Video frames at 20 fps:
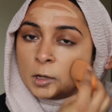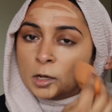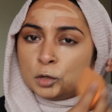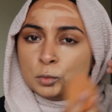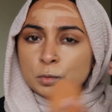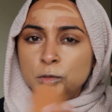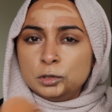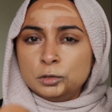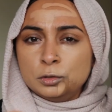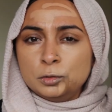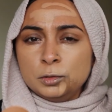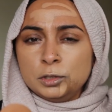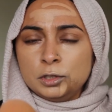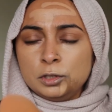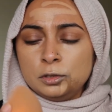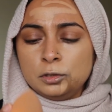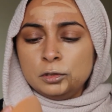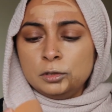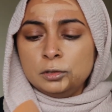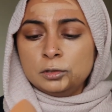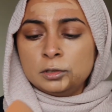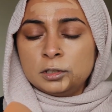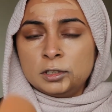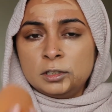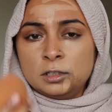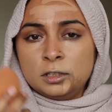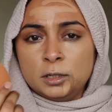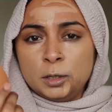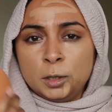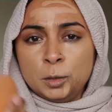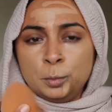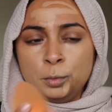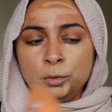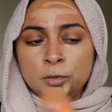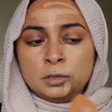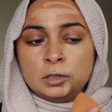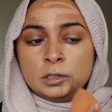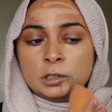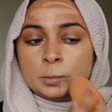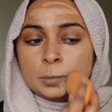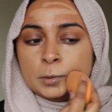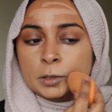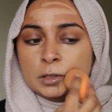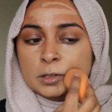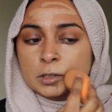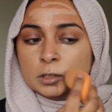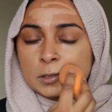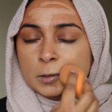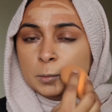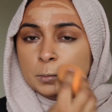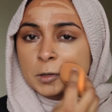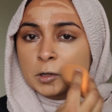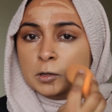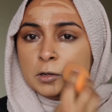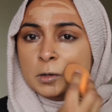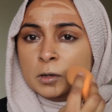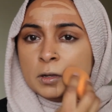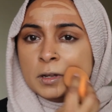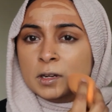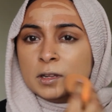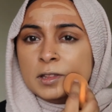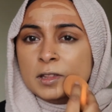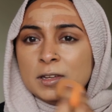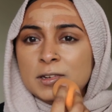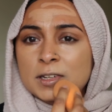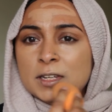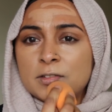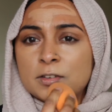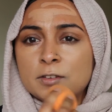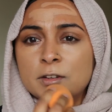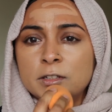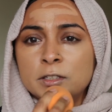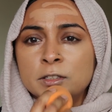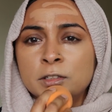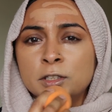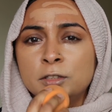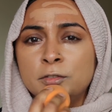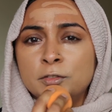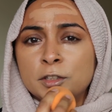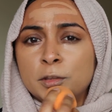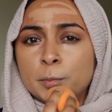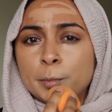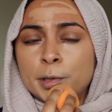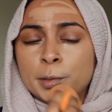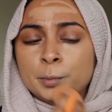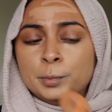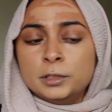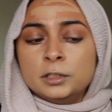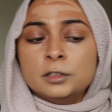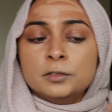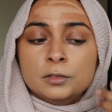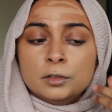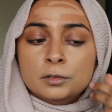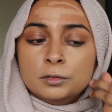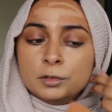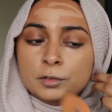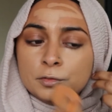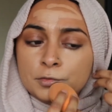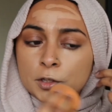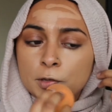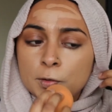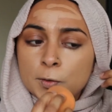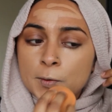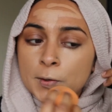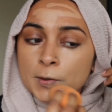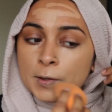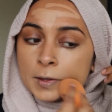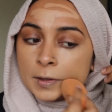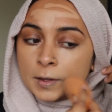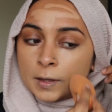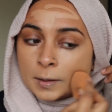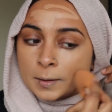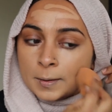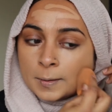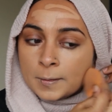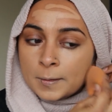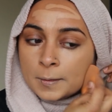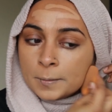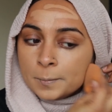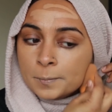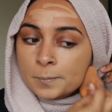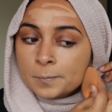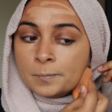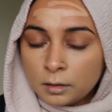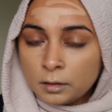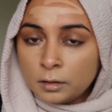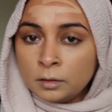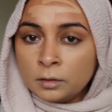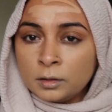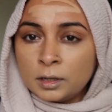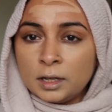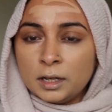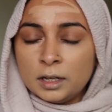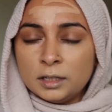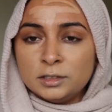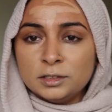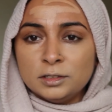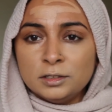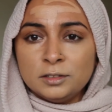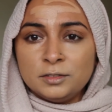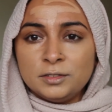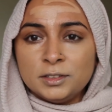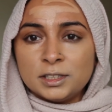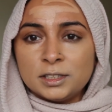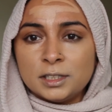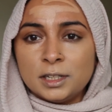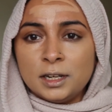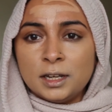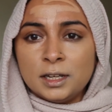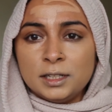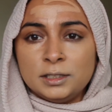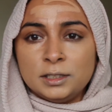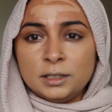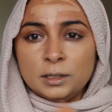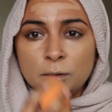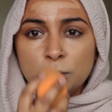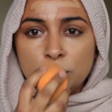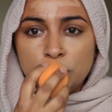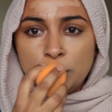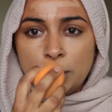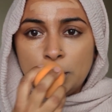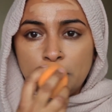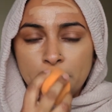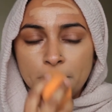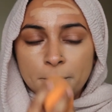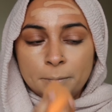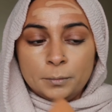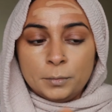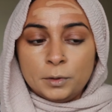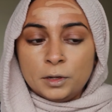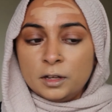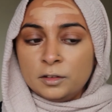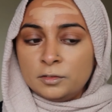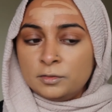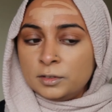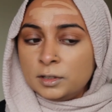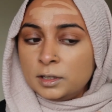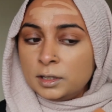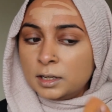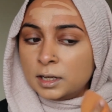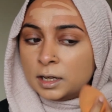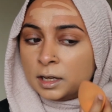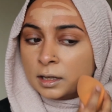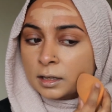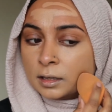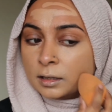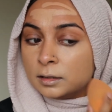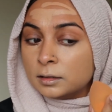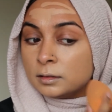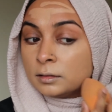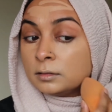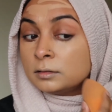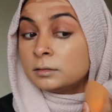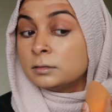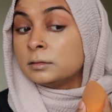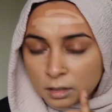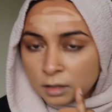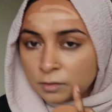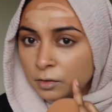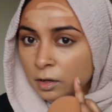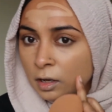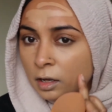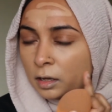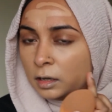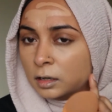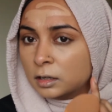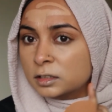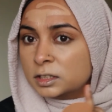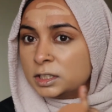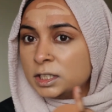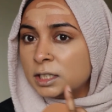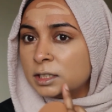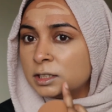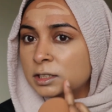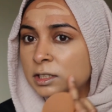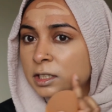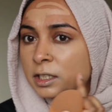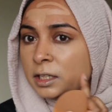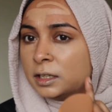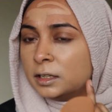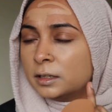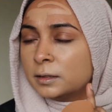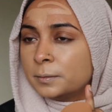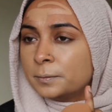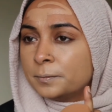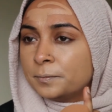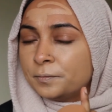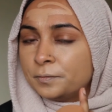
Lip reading: I would always use a beauty sponge, so I'm not doing anything different just for the purpose of the review. Okay, I don't know if it's the lighting or what, but I feel like I've got a lot of texture here.